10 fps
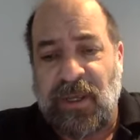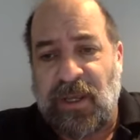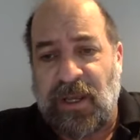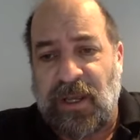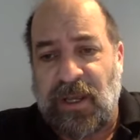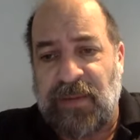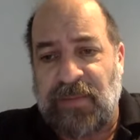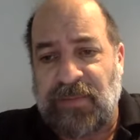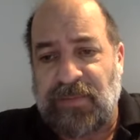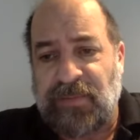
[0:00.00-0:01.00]

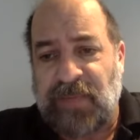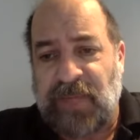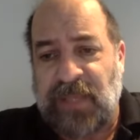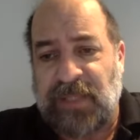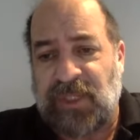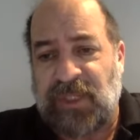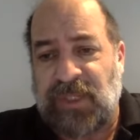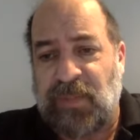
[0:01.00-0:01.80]
and that's just at